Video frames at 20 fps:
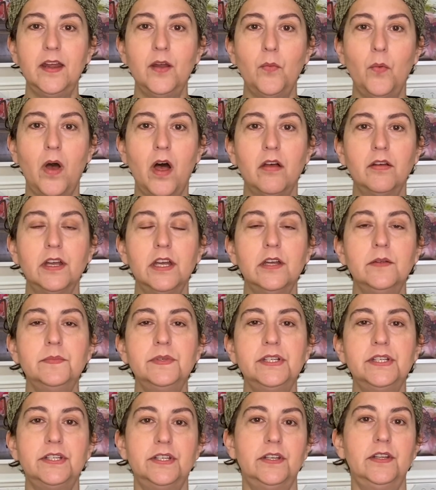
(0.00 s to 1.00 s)
welcome
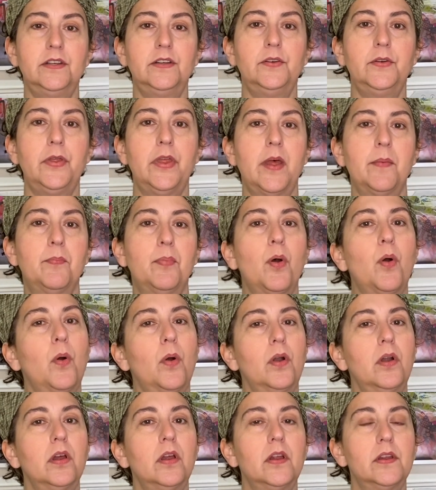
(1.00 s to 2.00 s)
to the
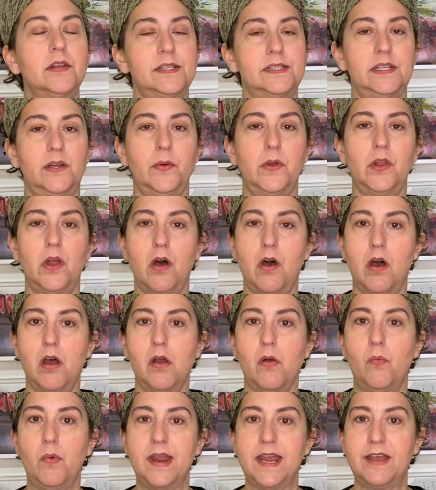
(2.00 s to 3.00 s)
Portal Sew
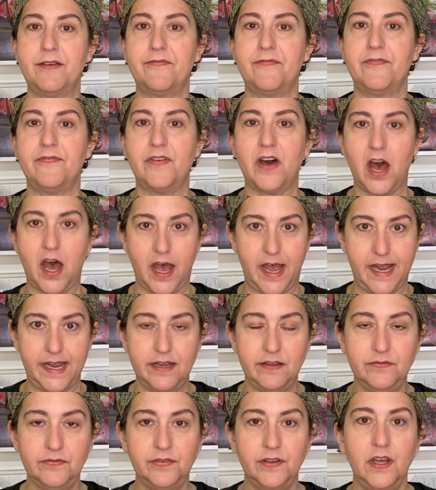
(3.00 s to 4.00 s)
Along week
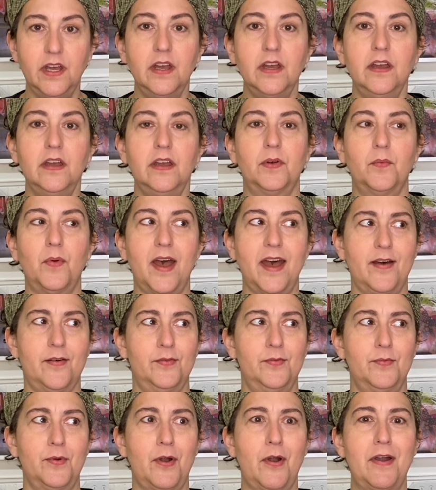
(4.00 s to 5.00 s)
5.
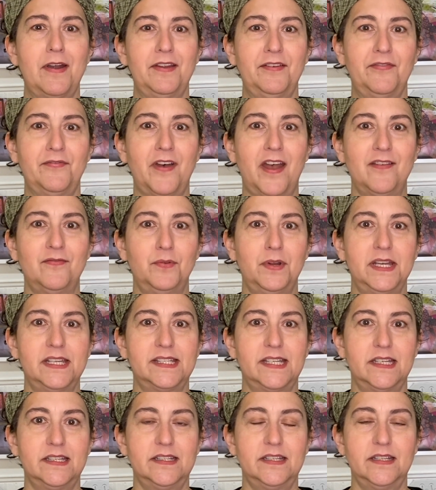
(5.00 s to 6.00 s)
Wow, we're already 5 weeks
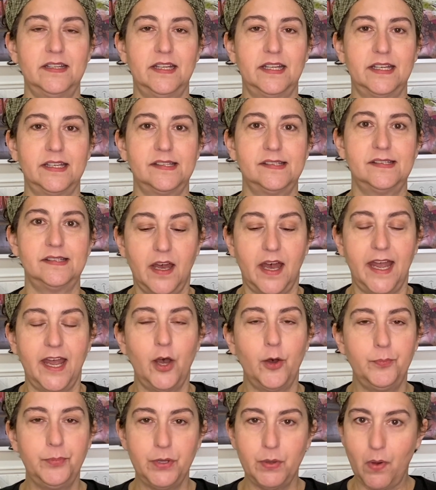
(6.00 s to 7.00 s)
into this. I
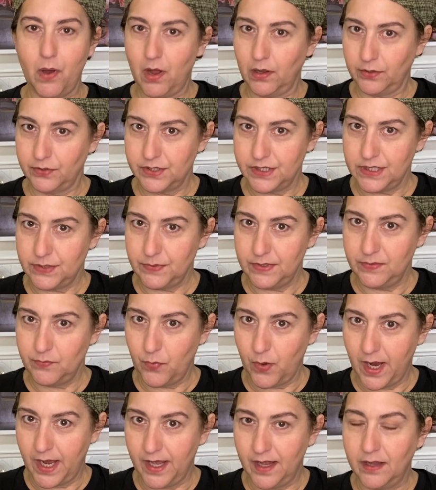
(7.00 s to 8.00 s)
hope you all are doing
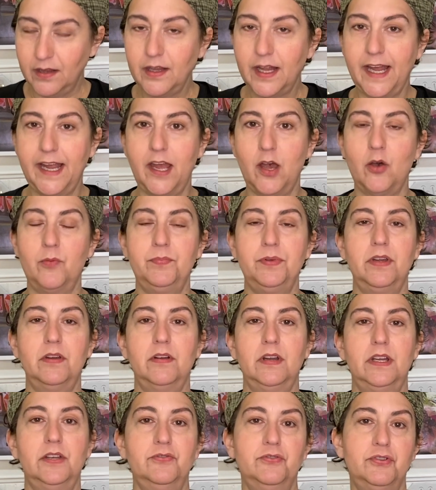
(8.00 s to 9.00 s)
well. I hope
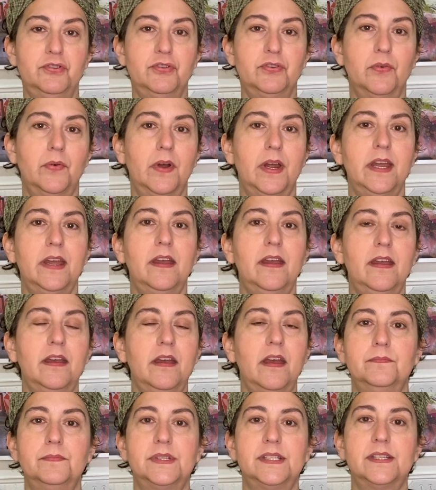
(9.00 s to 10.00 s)
you're
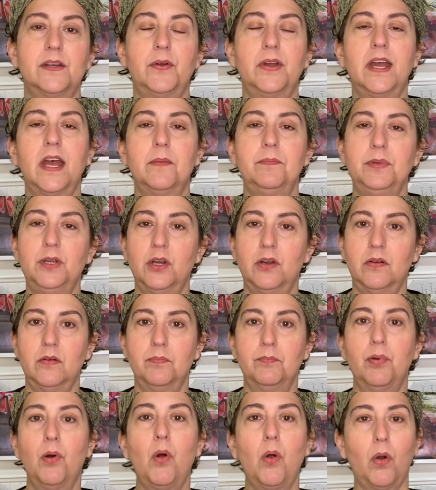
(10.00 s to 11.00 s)
enjoying sewing up
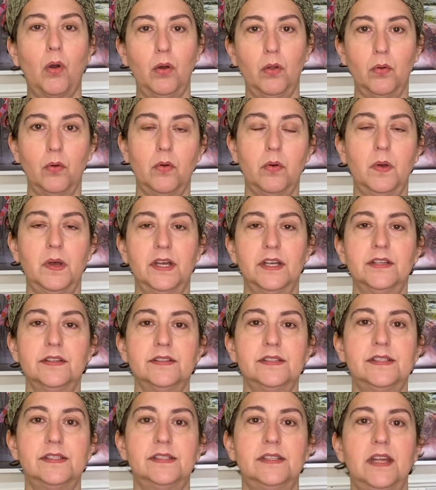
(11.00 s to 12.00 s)
your portal
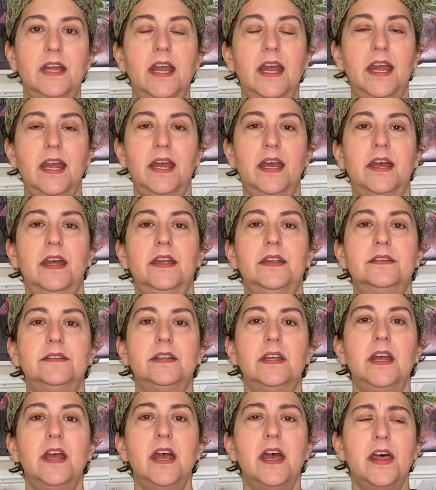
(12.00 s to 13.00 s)
quilts, and
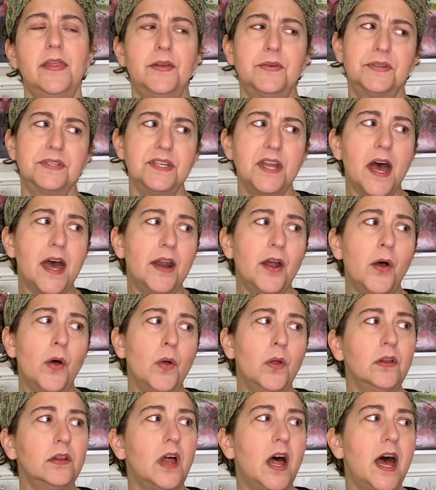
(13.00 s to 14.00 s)
there's not a
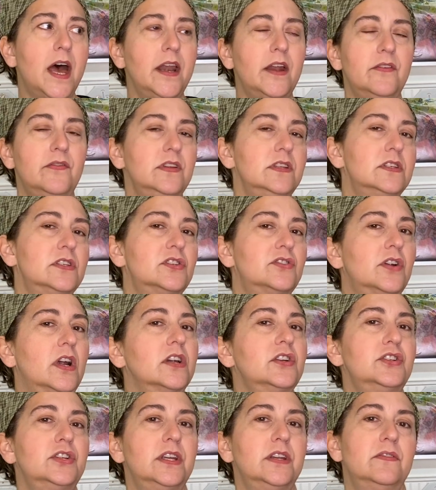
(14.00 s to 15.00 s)
whole lot of
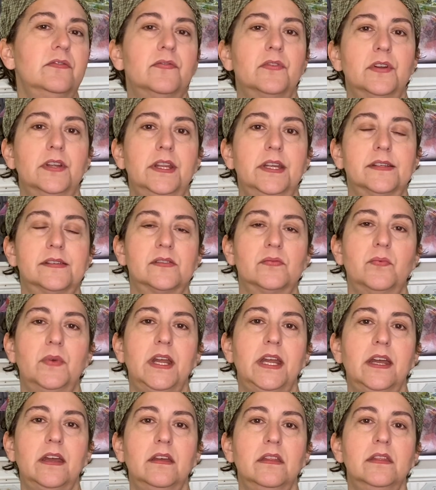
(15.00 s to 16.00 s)
instruction for this
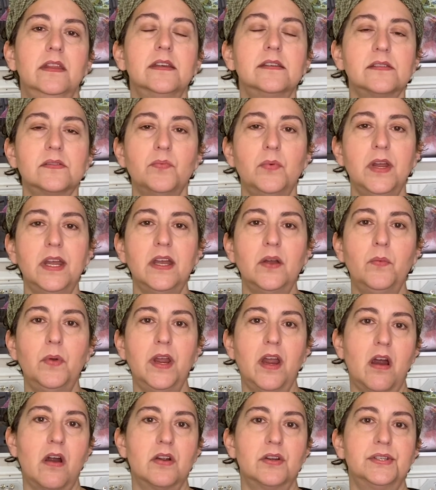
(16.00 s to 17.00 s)
week. This week
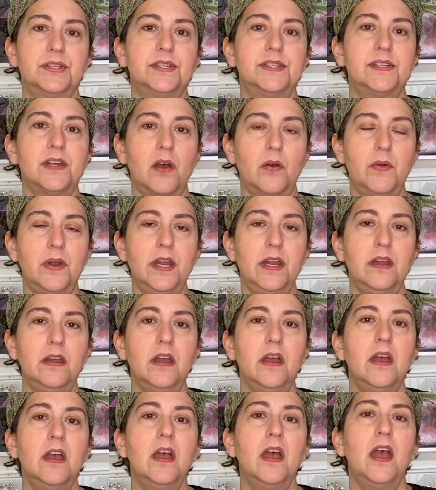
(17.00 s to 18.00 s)
we are
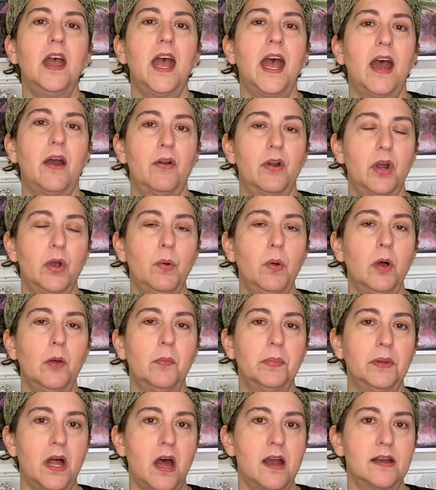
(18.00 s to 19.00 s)
sewing our
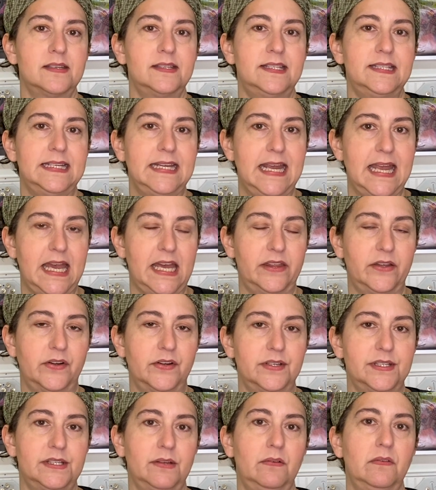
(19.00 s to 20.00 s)
quilt blocks
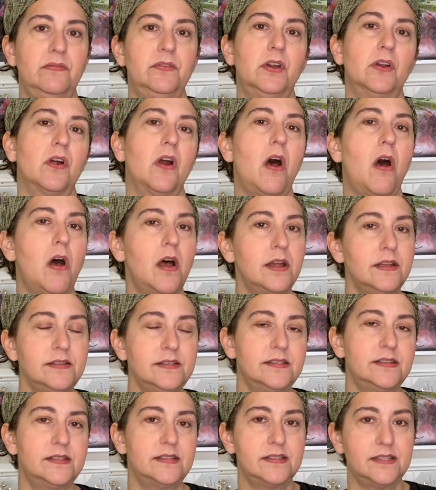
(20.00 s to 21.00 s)
together. So if you're on
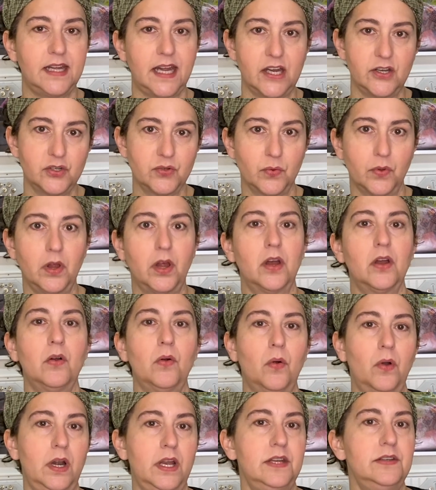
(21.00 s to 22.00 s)
schedule
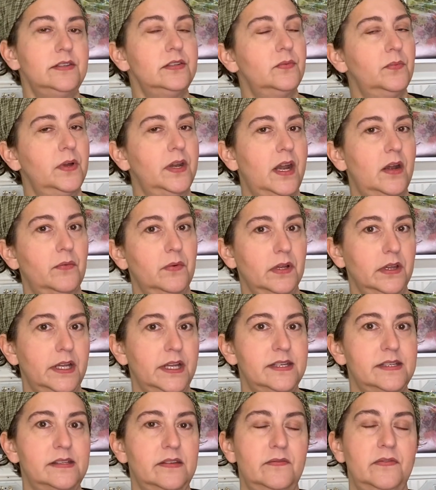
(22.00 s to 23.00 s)
according to when I
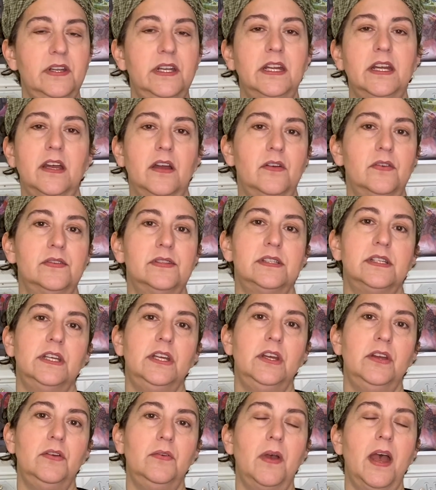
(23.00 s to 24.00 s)
release the videos,
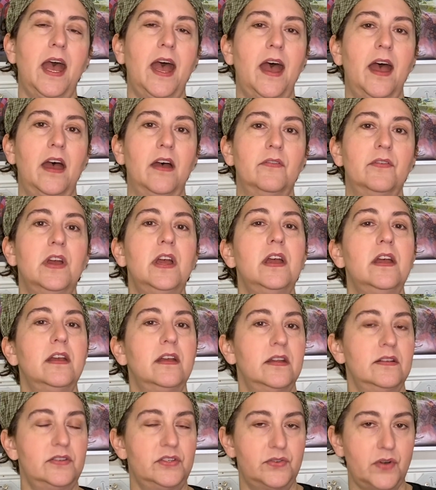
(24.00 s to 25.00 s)
you have
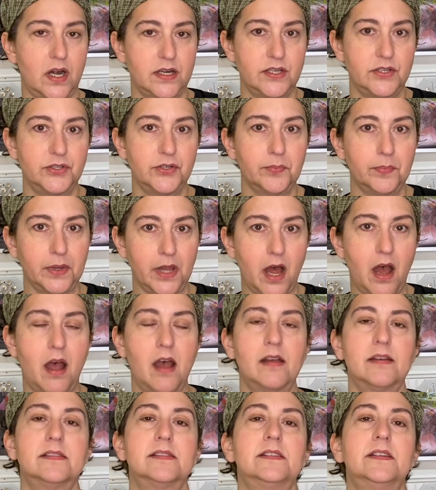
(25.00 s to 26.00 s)
constructed your
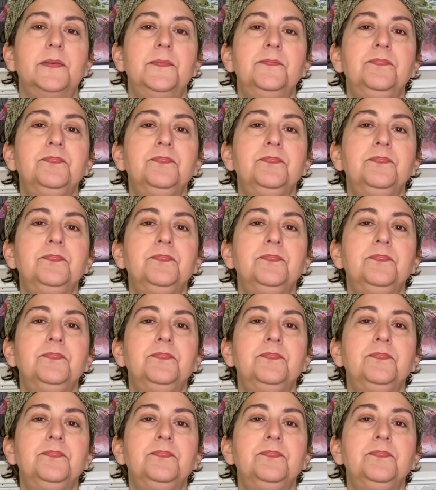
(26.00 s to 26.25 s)
blocks,